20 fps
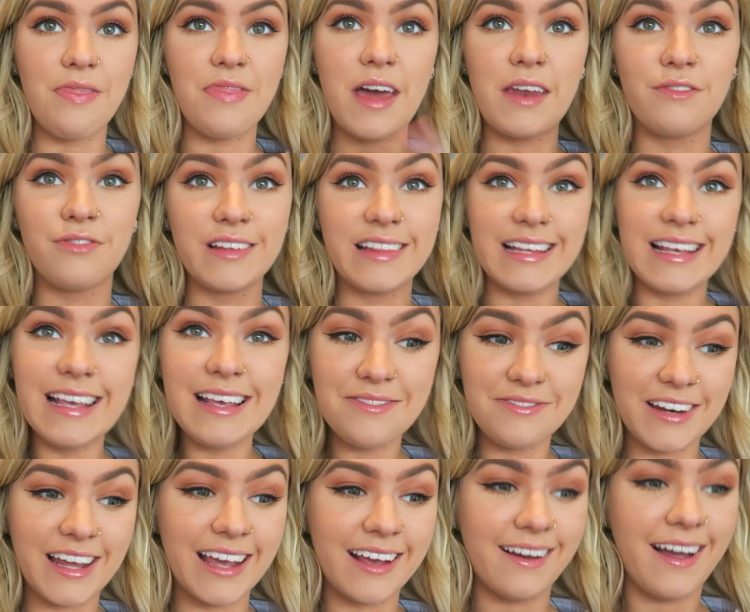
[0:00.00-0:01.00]
And then for the
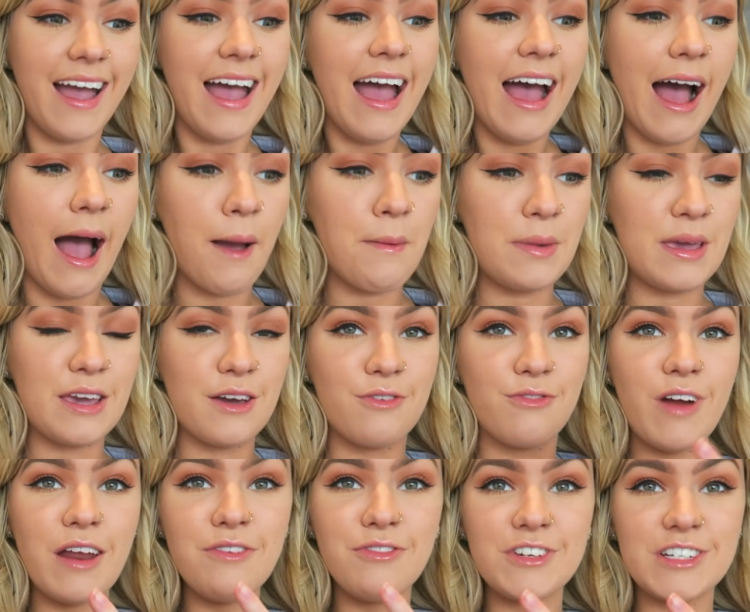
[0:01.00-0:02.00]
evening, I'm meeting a
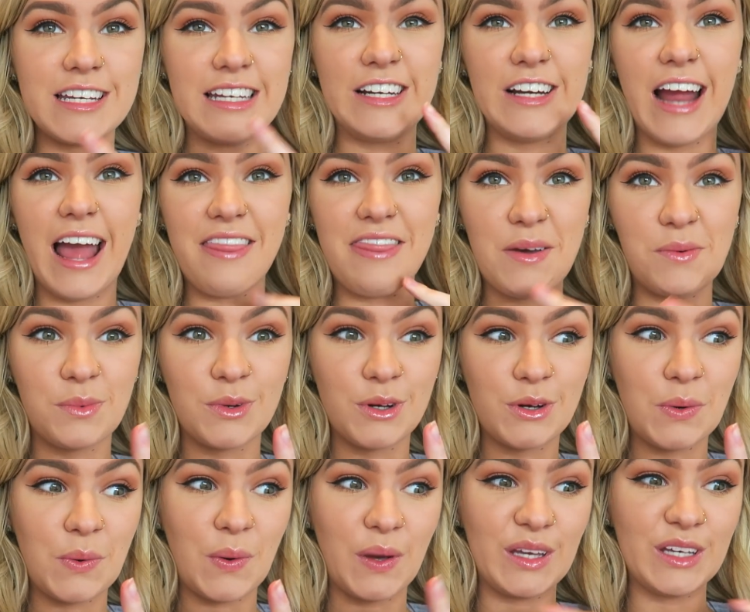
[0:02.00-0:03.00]
friend for dinner, and then we're
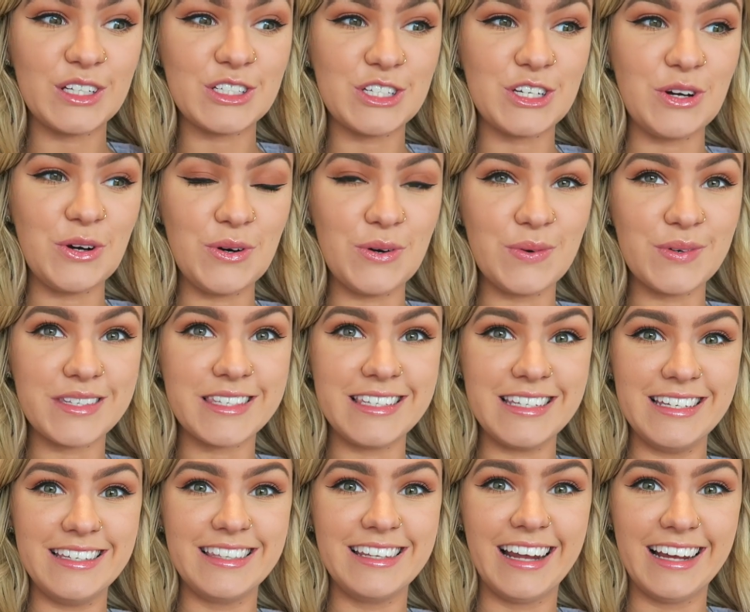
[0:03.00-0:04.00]
going to go
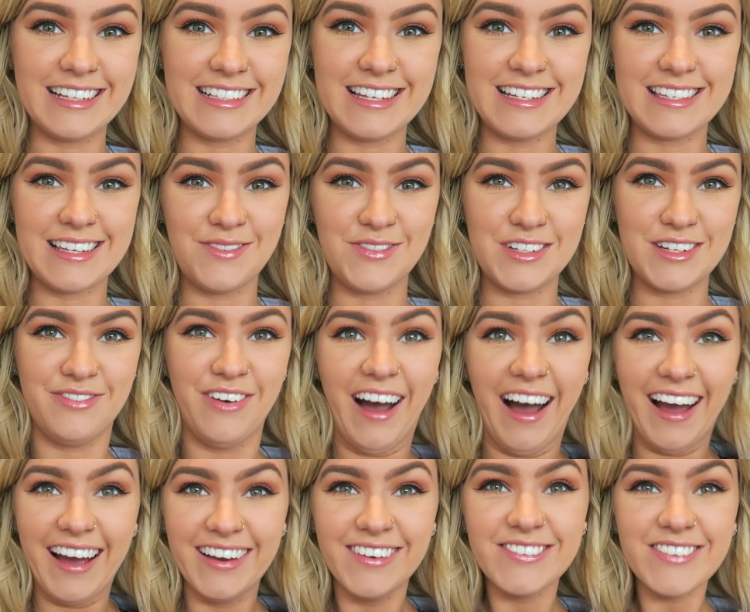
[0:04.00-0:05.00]
see the
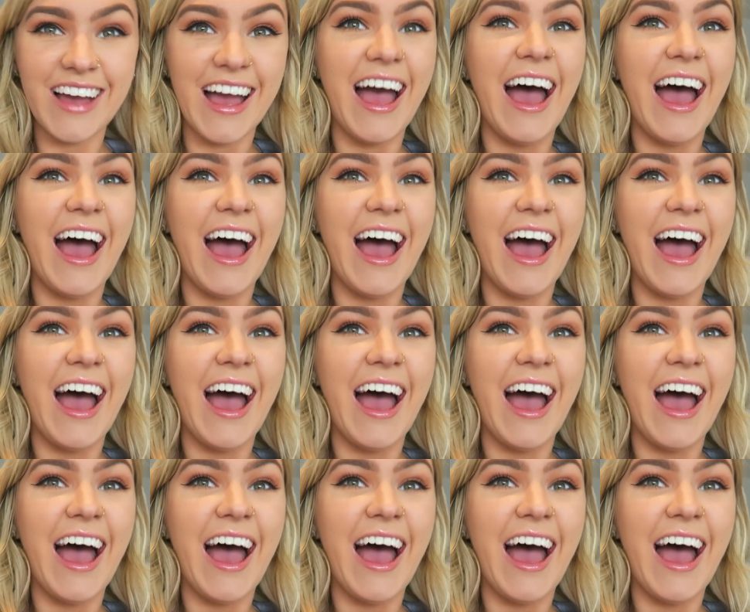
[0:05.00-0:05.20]
1975.